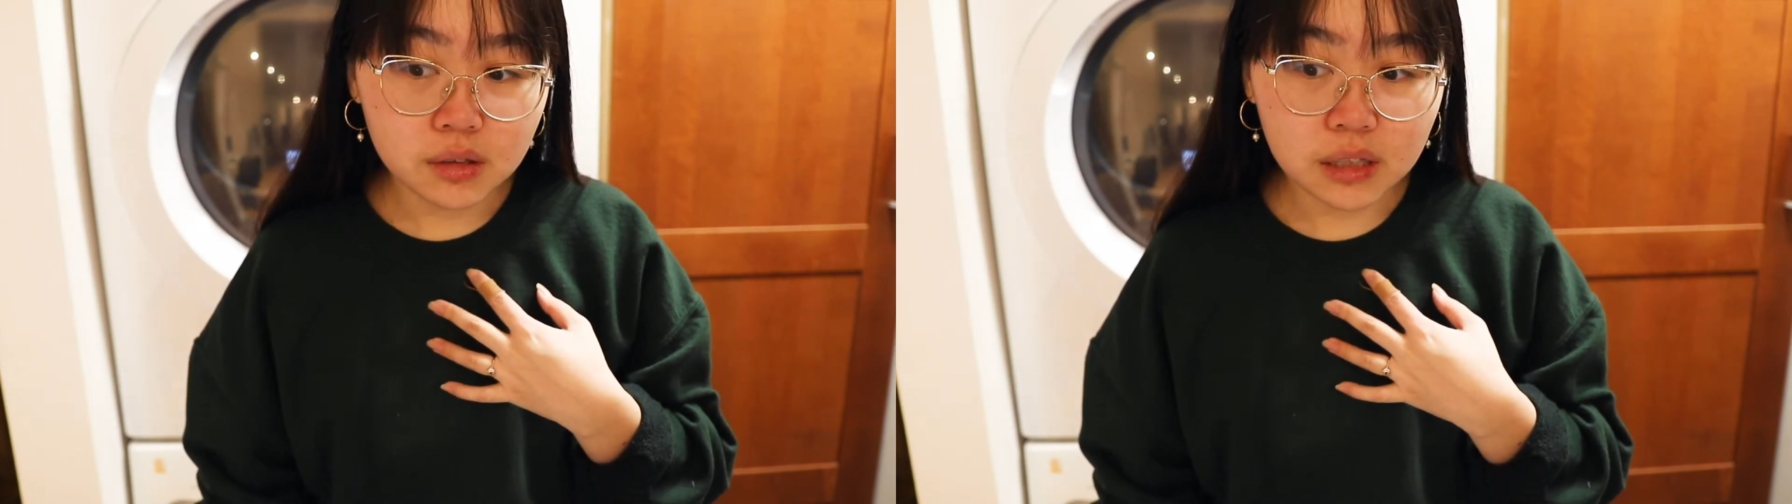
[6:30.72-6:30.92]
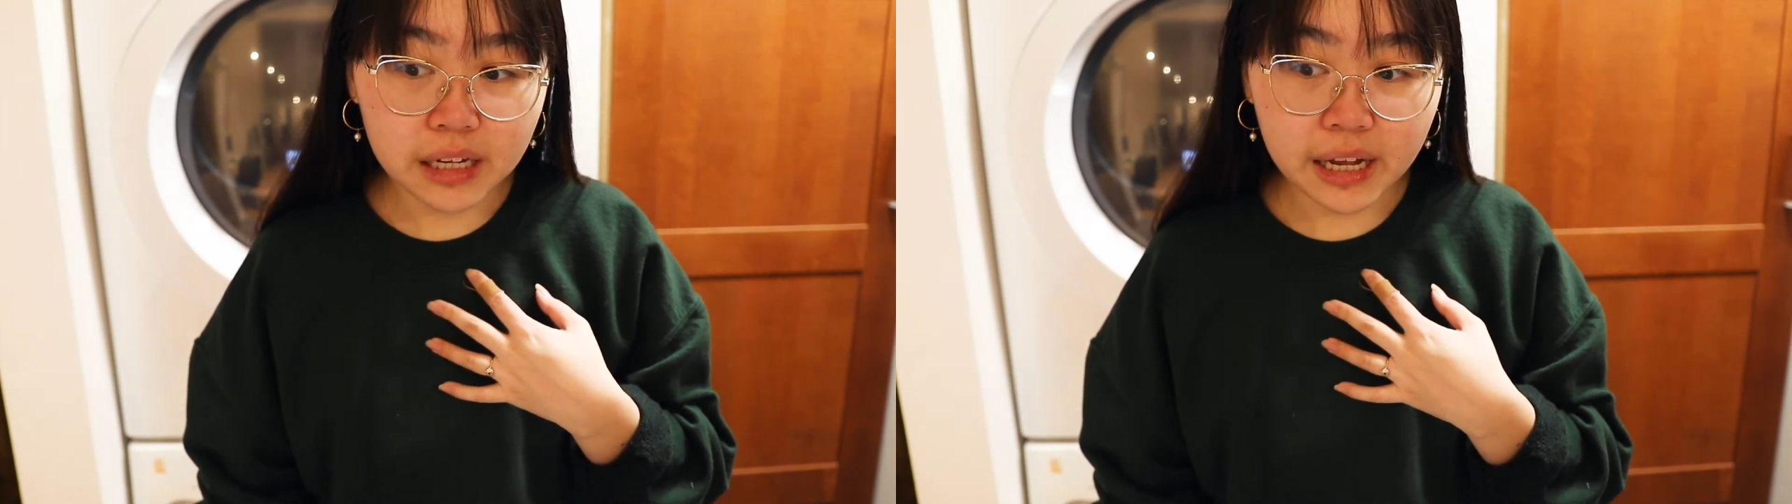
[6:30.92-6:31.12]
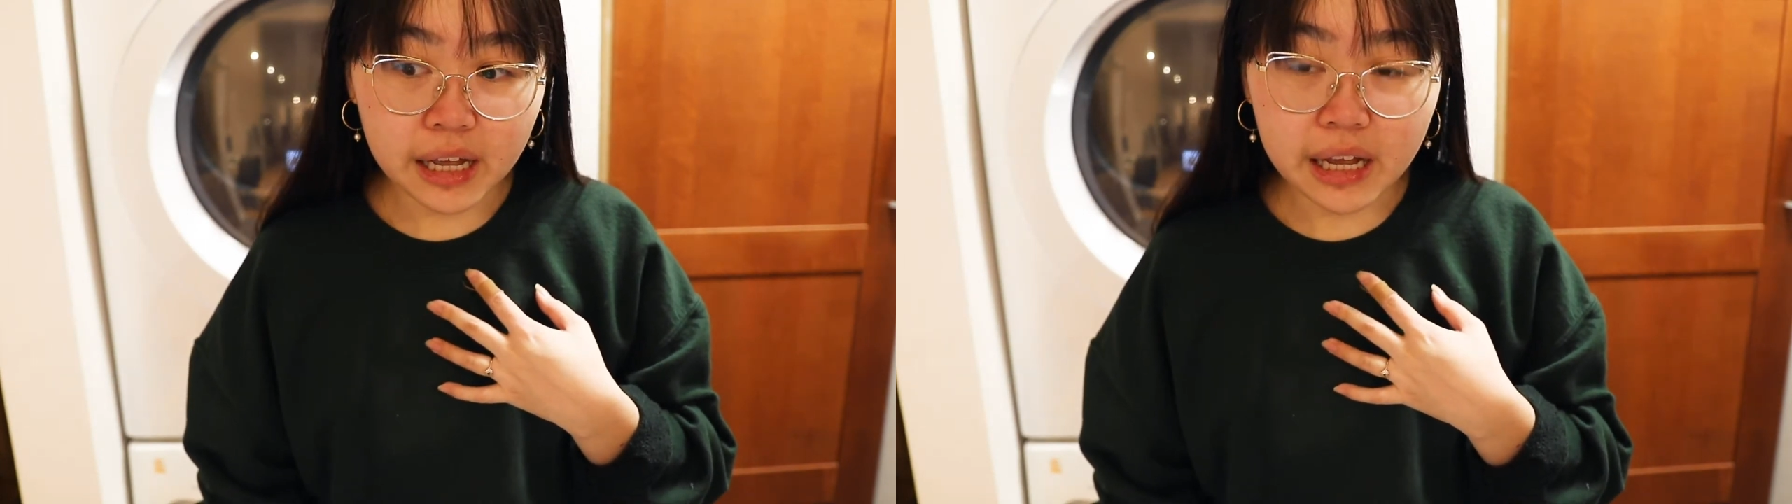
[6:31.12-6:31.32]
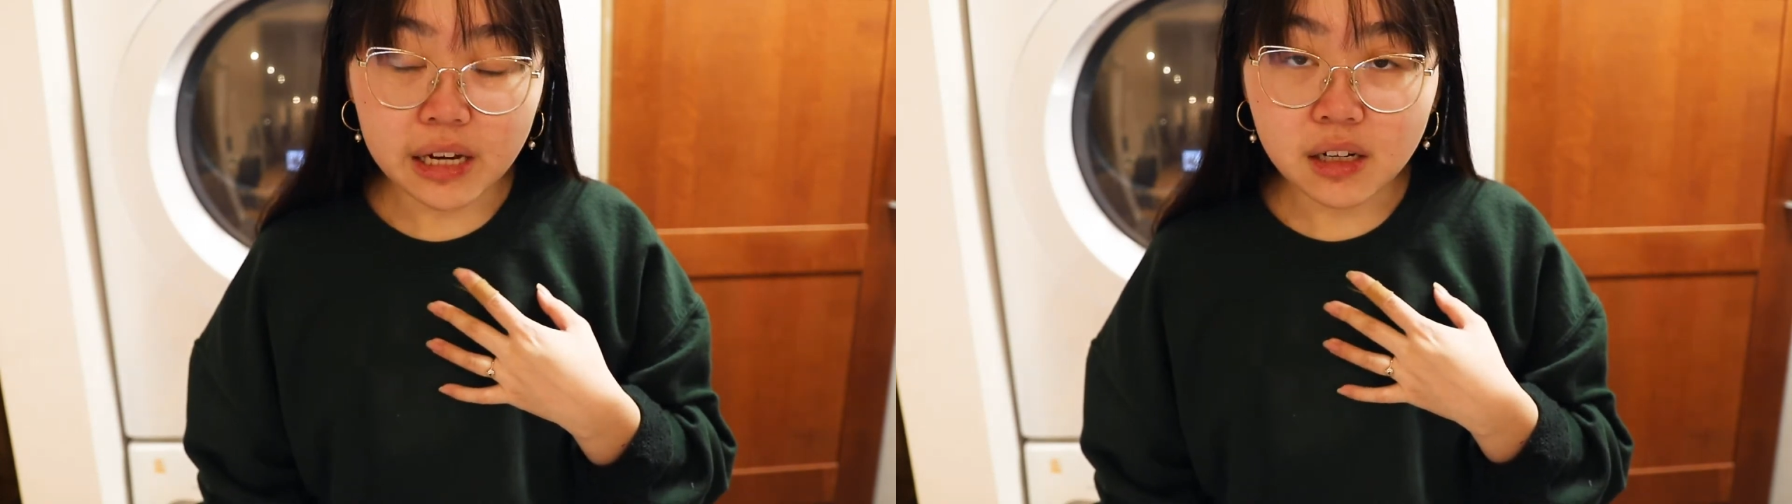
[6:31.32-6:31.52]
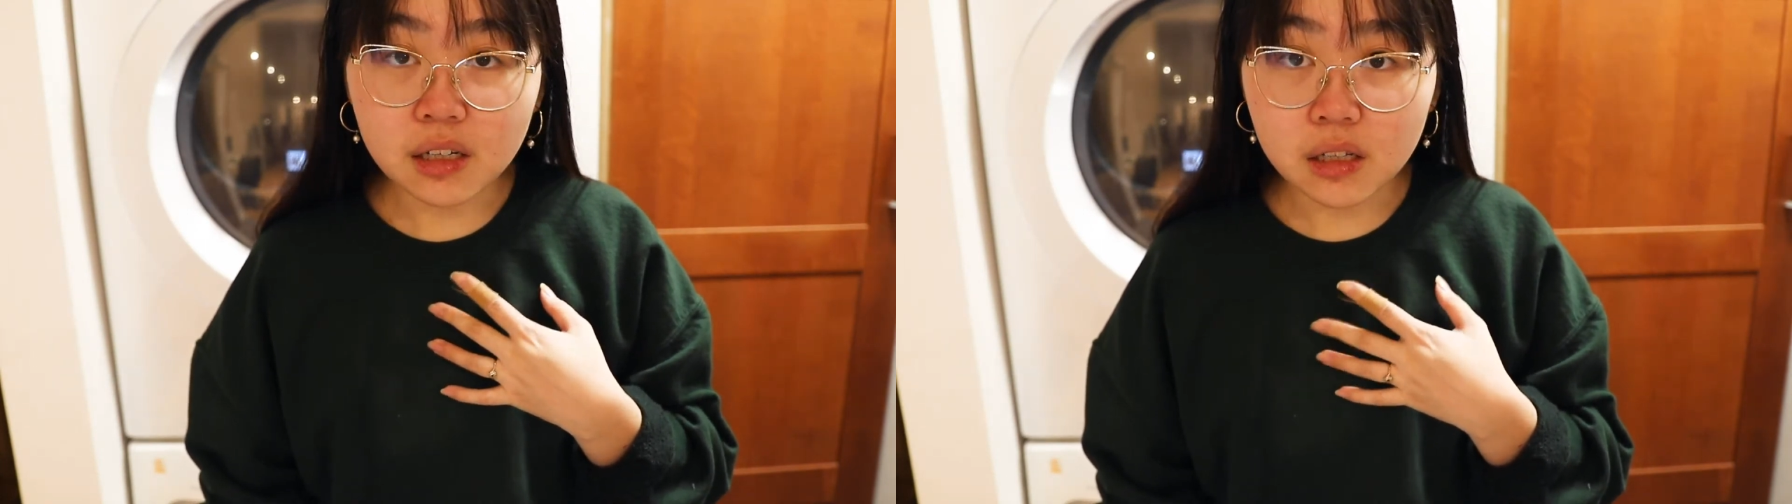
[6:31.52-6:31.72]
like I
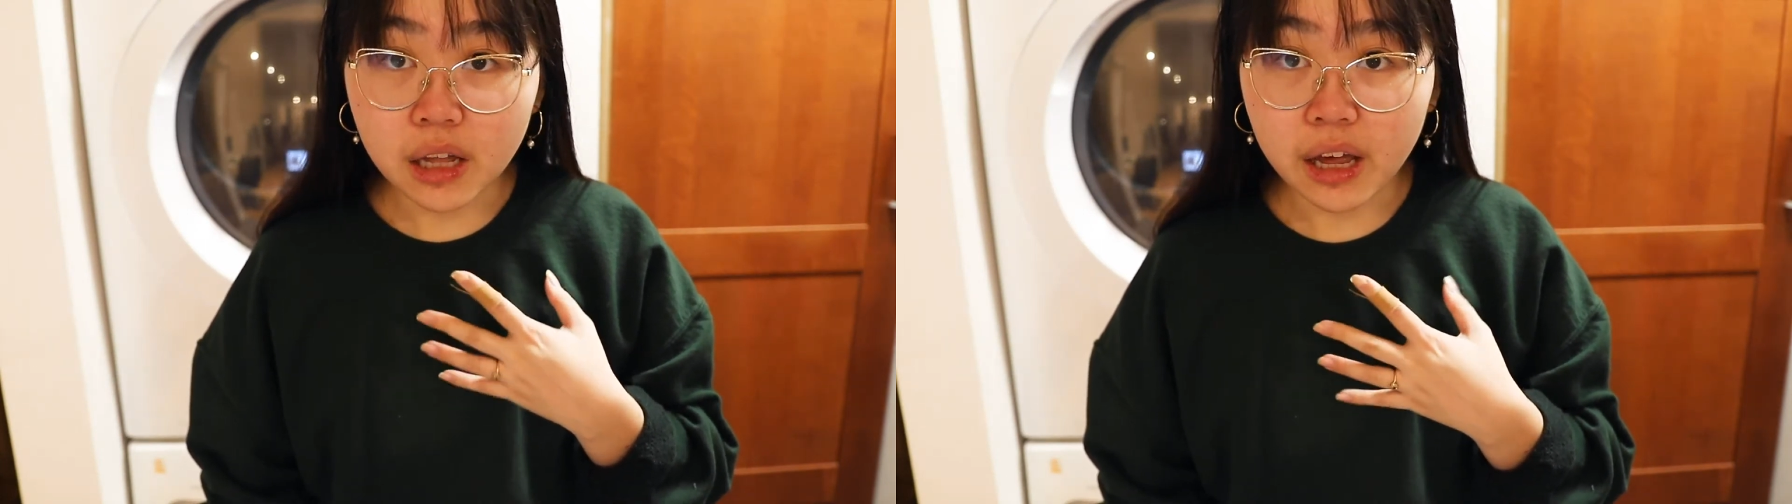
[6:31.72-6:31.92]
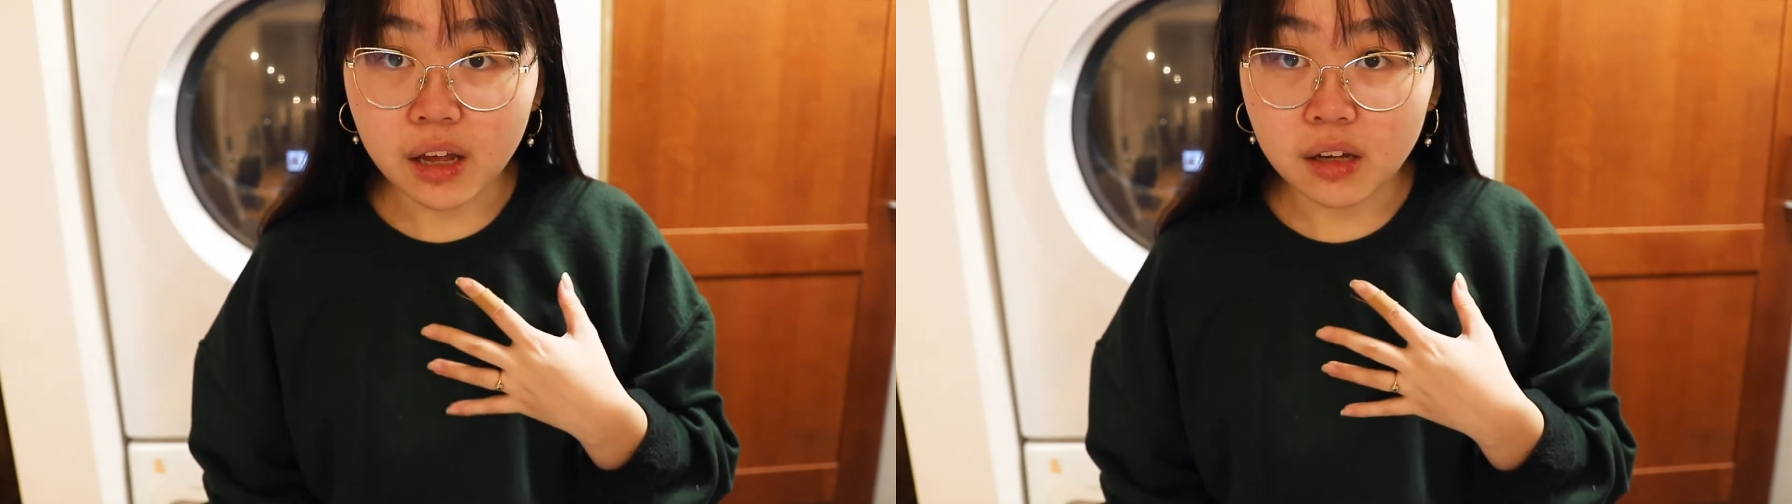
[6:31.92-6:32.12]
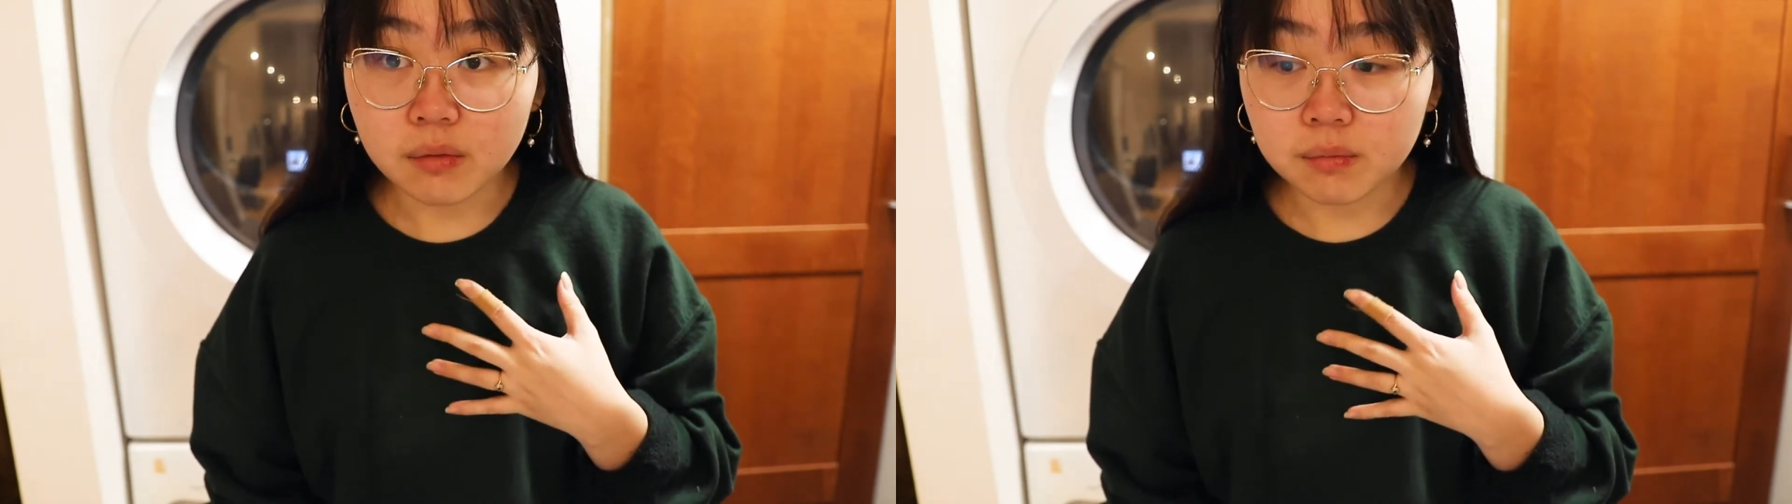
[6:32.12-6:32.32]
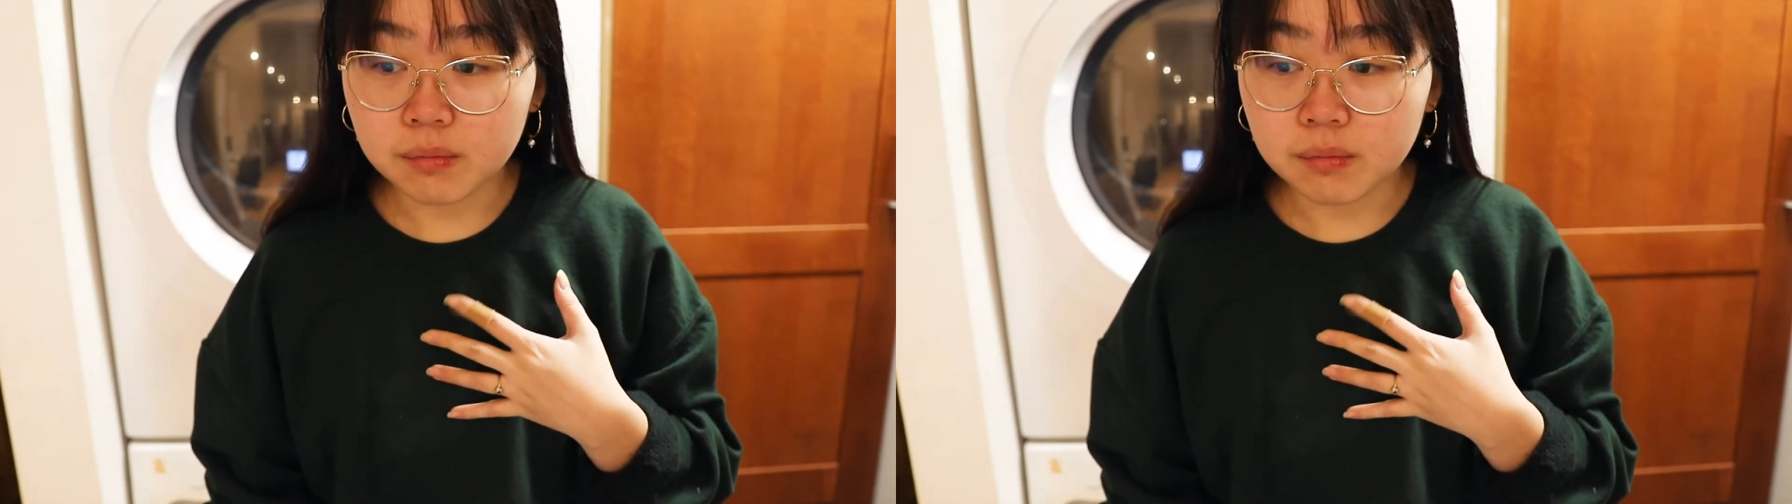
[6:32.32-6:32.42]
ate clay,